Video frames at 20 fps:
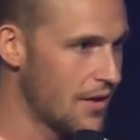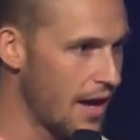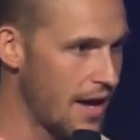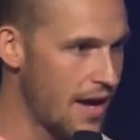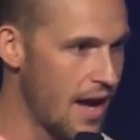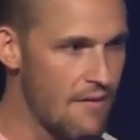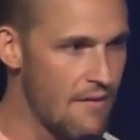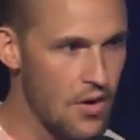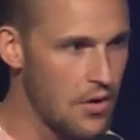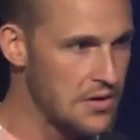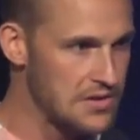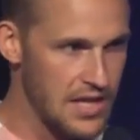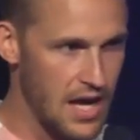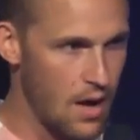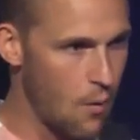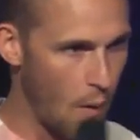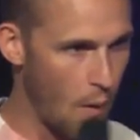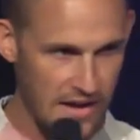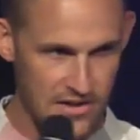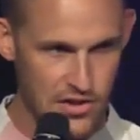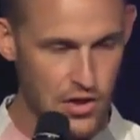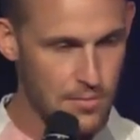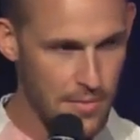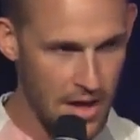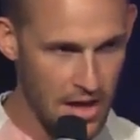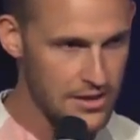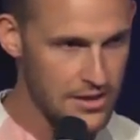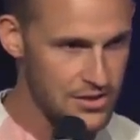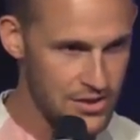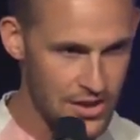okay? I've always got way too
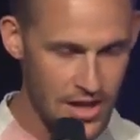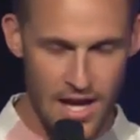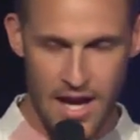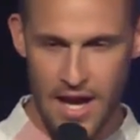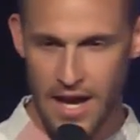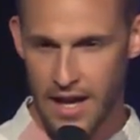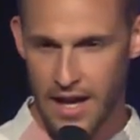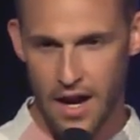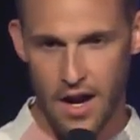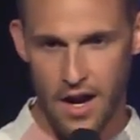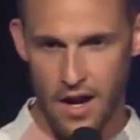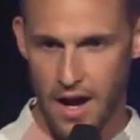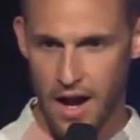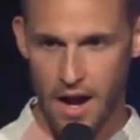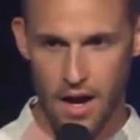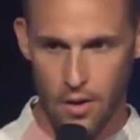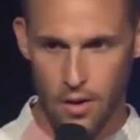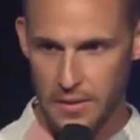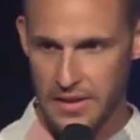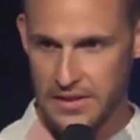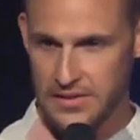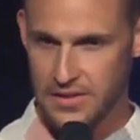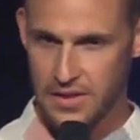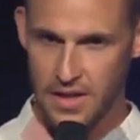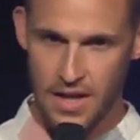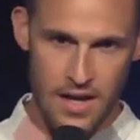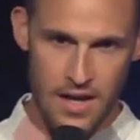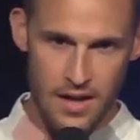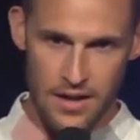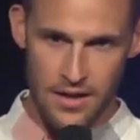much. And I, I always,
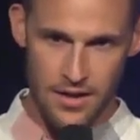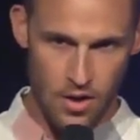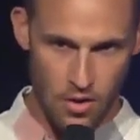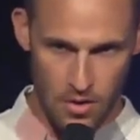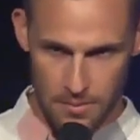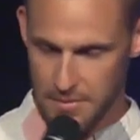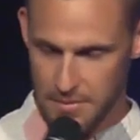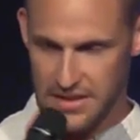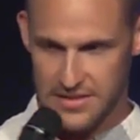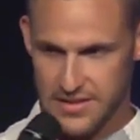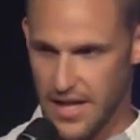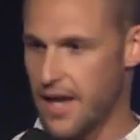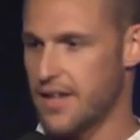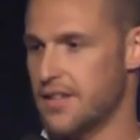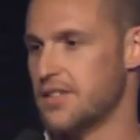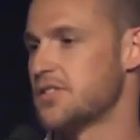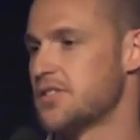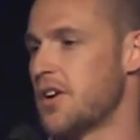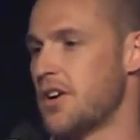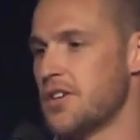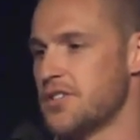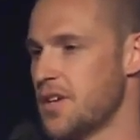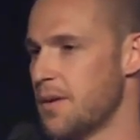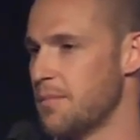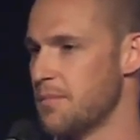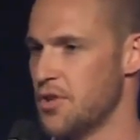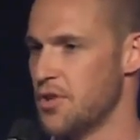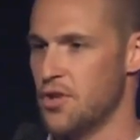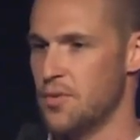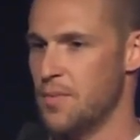you know, I'm excited to start
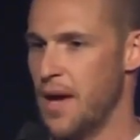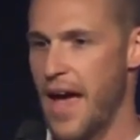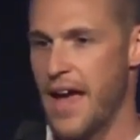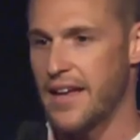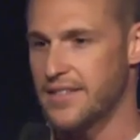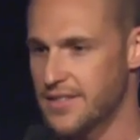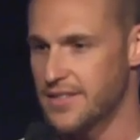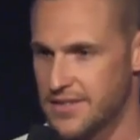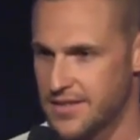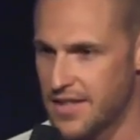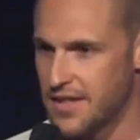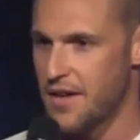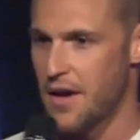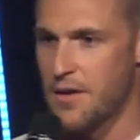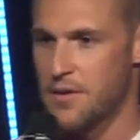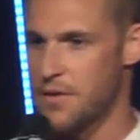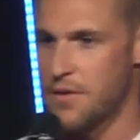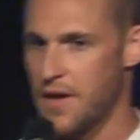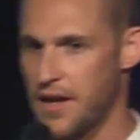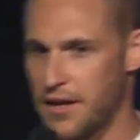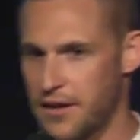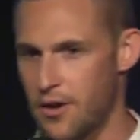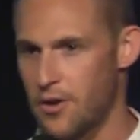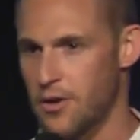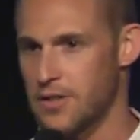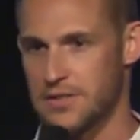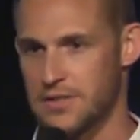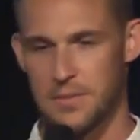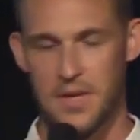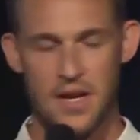something new, but hate to see the other thing go
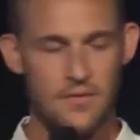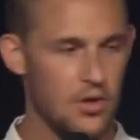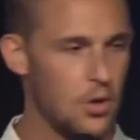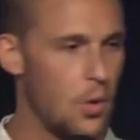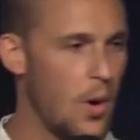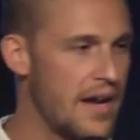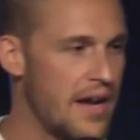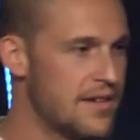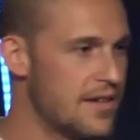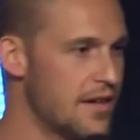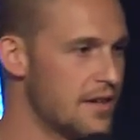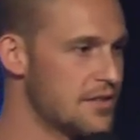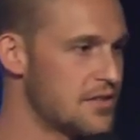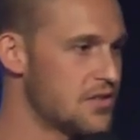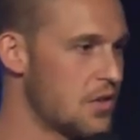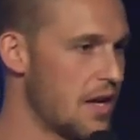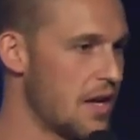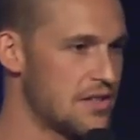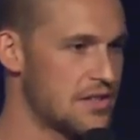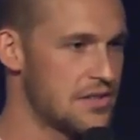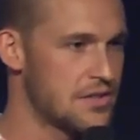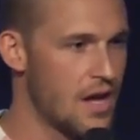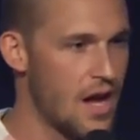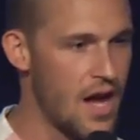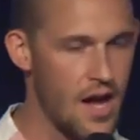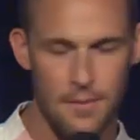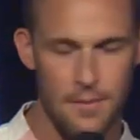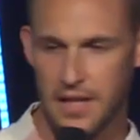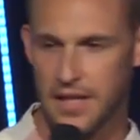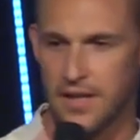because I'm never quite done. So I just
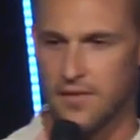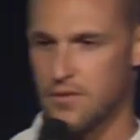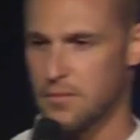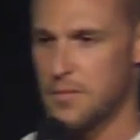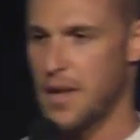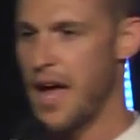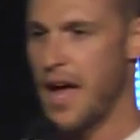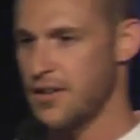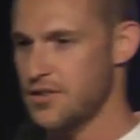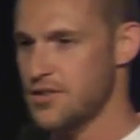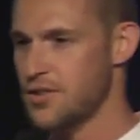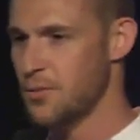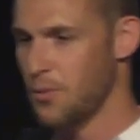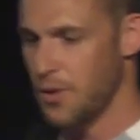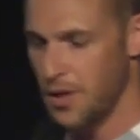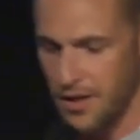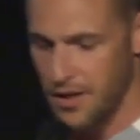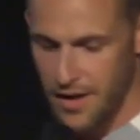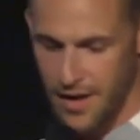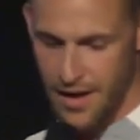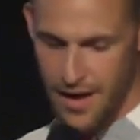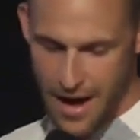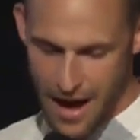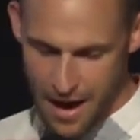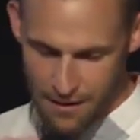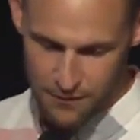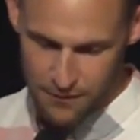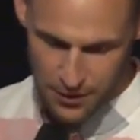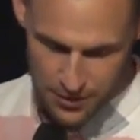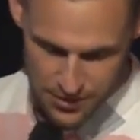thought I'm going to give them the extra one
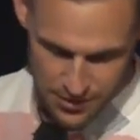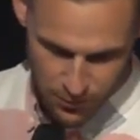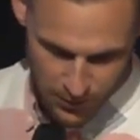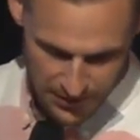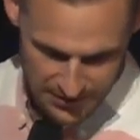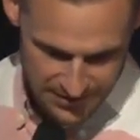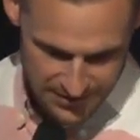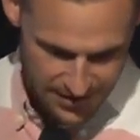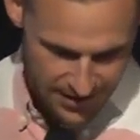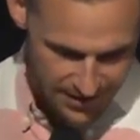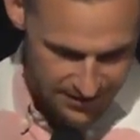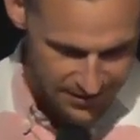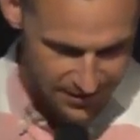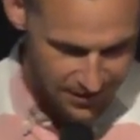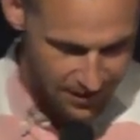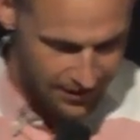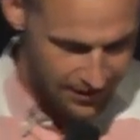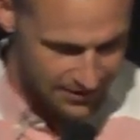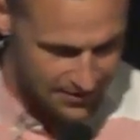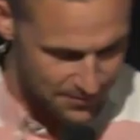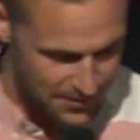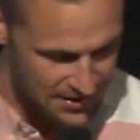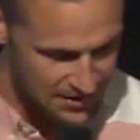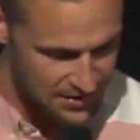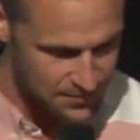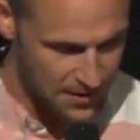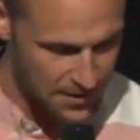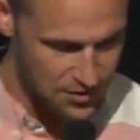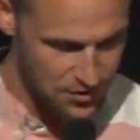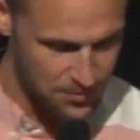at first Wednesday. So y'all get to be
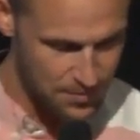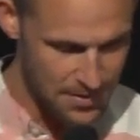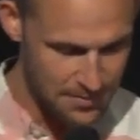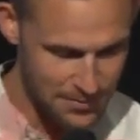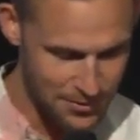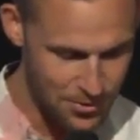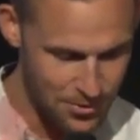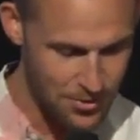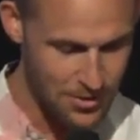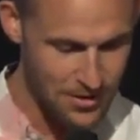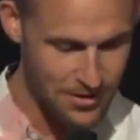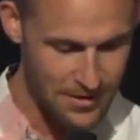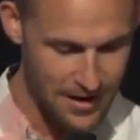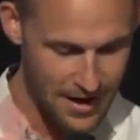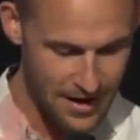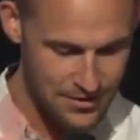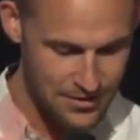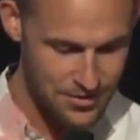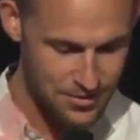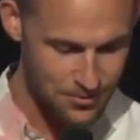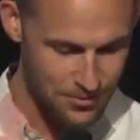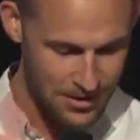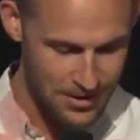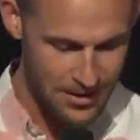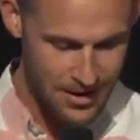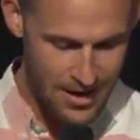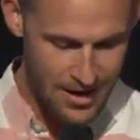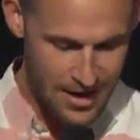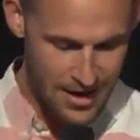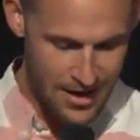the special people who hear the extra one.
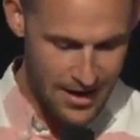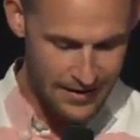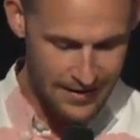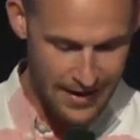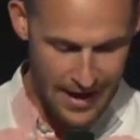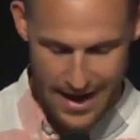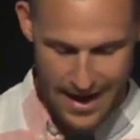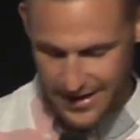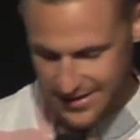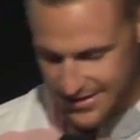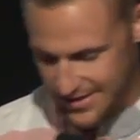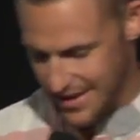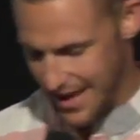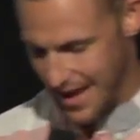And the S